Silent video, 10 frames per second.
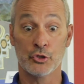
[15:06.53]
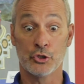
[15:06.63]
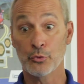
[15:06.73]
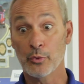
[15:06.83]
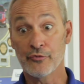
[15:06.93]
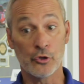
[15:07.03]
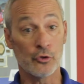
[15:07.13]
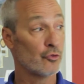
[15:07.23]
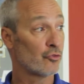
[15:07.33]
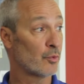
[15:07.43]
Good
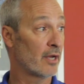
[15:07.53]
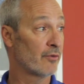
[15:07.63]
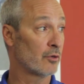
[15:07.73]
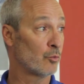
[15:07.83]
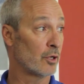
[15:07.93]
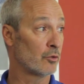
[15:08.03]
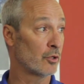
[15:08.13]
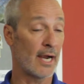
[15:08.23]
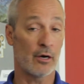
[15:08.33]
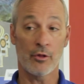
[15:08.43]
reviews. We
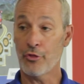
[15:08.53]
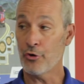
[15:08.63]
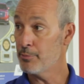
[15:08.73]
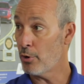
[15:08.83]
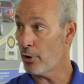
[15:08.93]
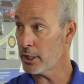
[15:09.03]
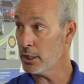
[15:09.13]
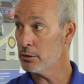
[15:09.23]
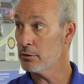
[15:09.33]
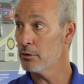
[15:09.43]
hire a third party